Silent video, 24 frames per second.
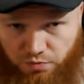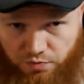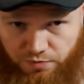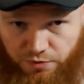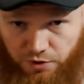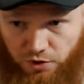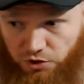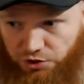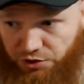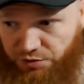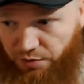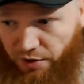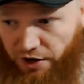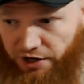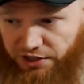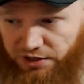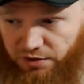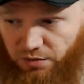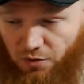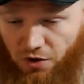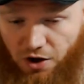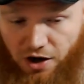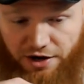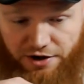spray
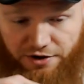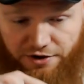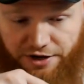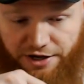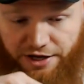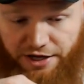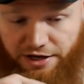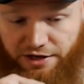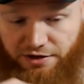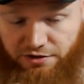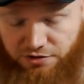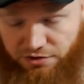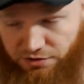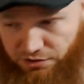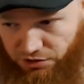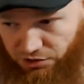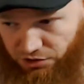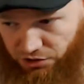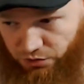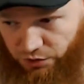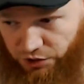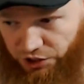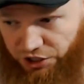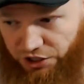some water in,
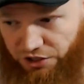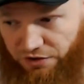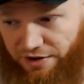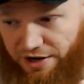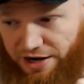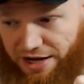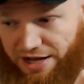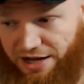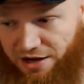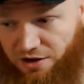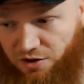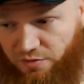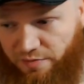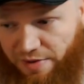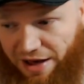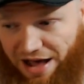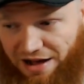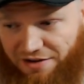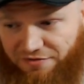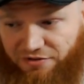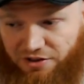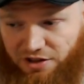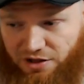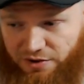swish it around,
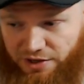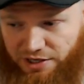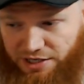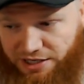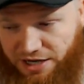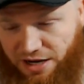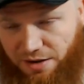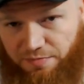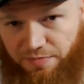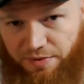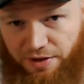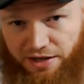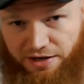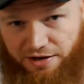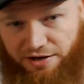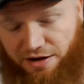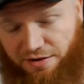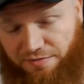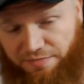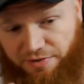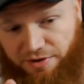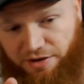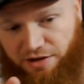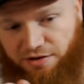backflow it, dump
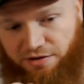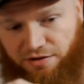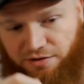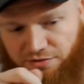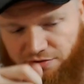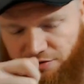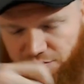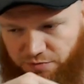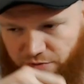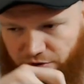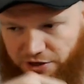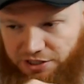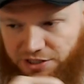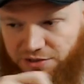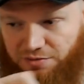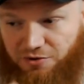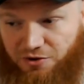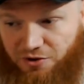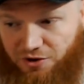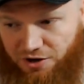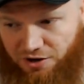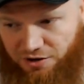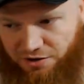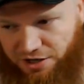it, spray some
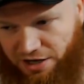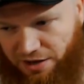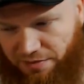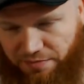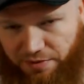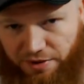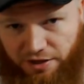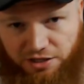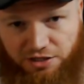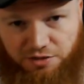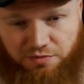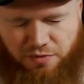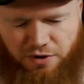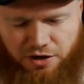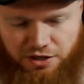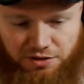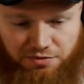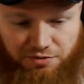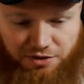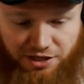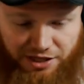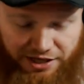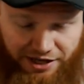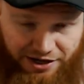more, dump it, spray
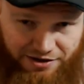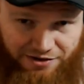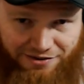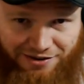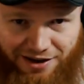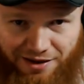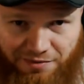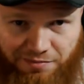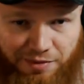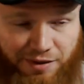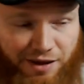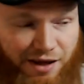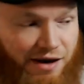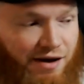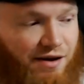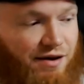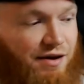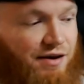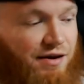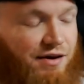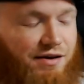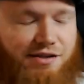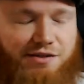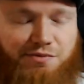some cleaner, dump it,
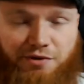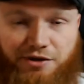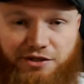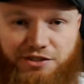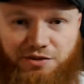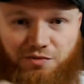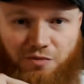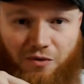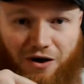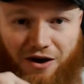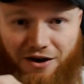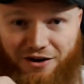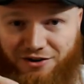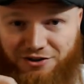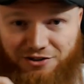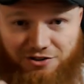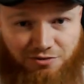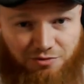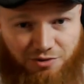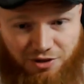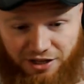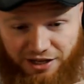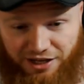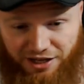spray some water,
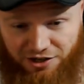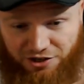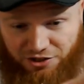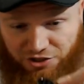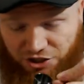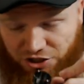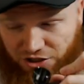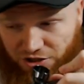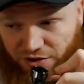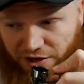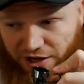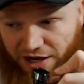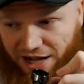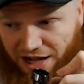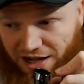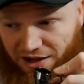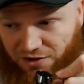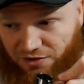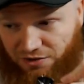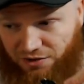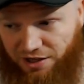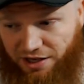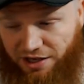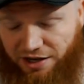some cleaner, shoot it
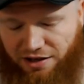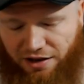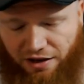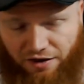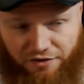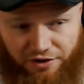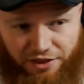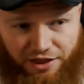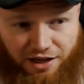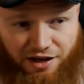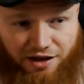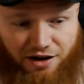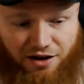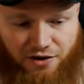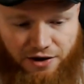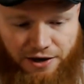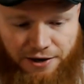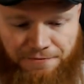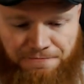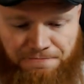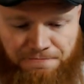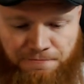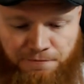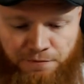out, get everything going
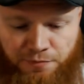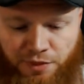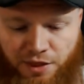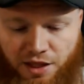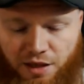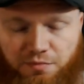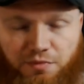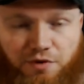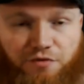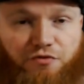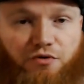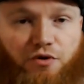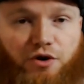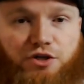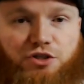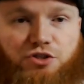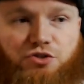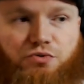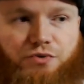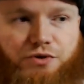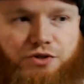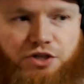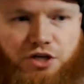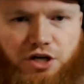before you
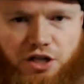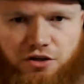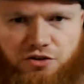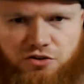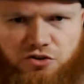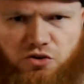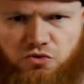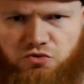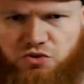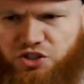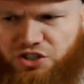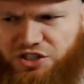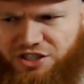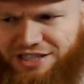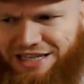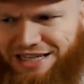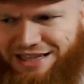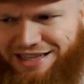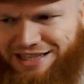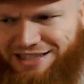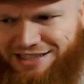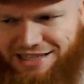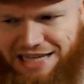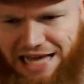switch colors. Don't just set
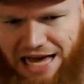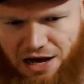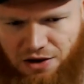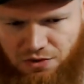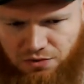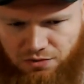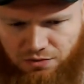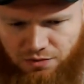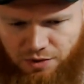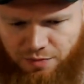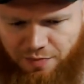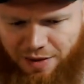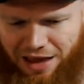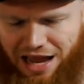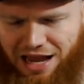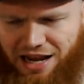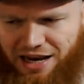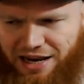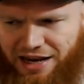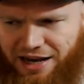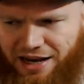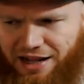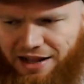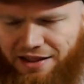this down with paint
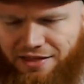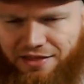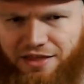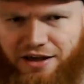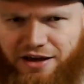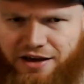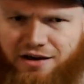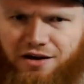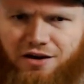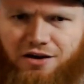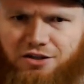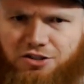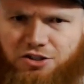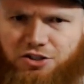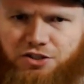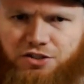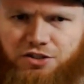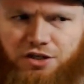in it and think, oh, just